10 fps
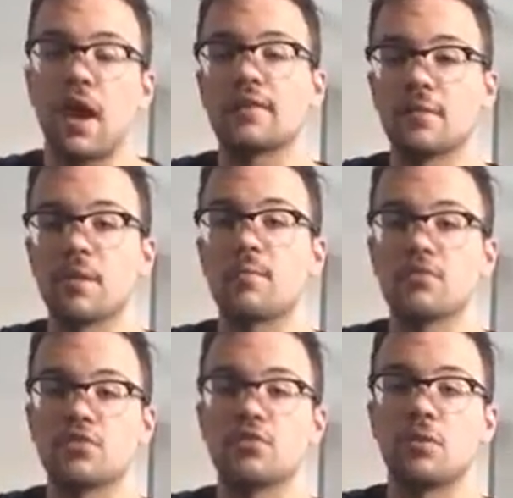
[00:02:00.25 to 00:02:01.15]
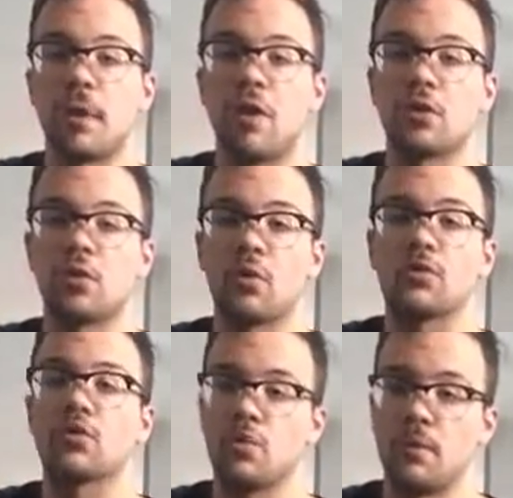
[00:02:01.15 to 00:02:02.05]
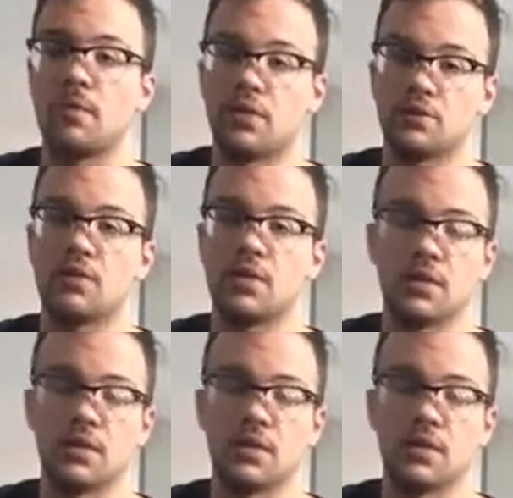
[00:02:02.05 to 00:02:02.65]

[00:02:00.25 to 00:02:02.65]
I sometimes just do the power chords though, but I'll show you